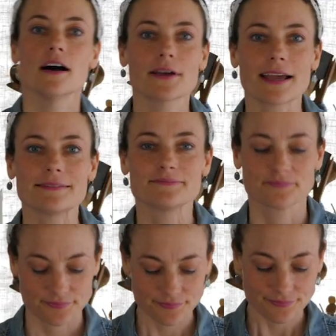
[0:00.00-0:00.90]
Okay,
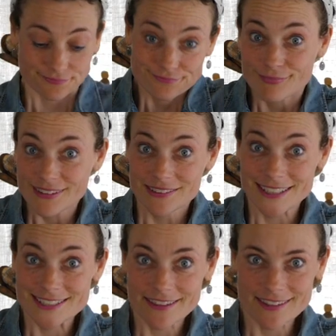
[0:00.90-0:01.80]

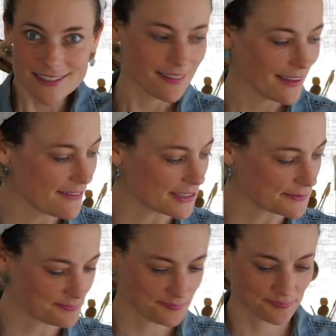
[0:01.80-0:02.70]
let's get this in the
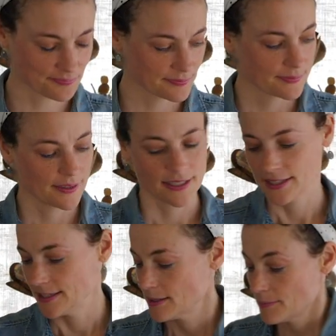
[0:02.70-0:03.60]
oven.
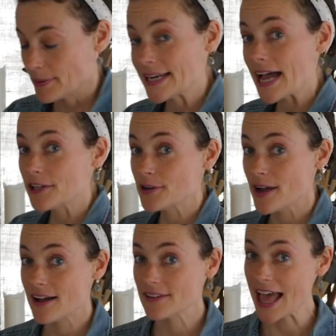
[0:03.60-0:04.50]
By now you
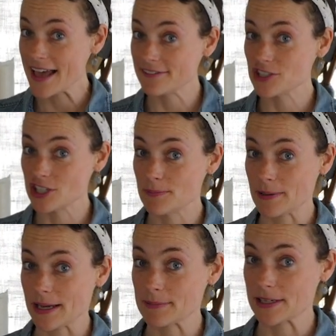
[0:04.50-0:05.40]
have a heavy sheet
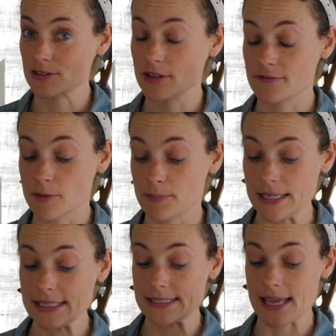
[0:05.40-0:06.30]
pan because you have your
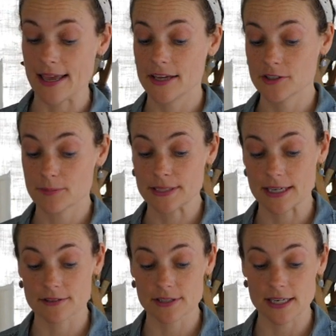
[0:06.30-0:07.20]
beets and your
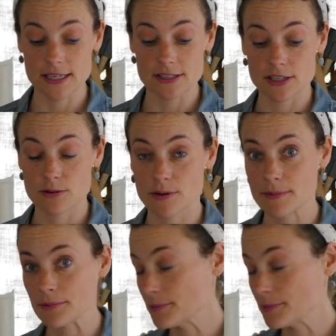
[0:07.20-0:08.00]
potatoes on it, so you want to be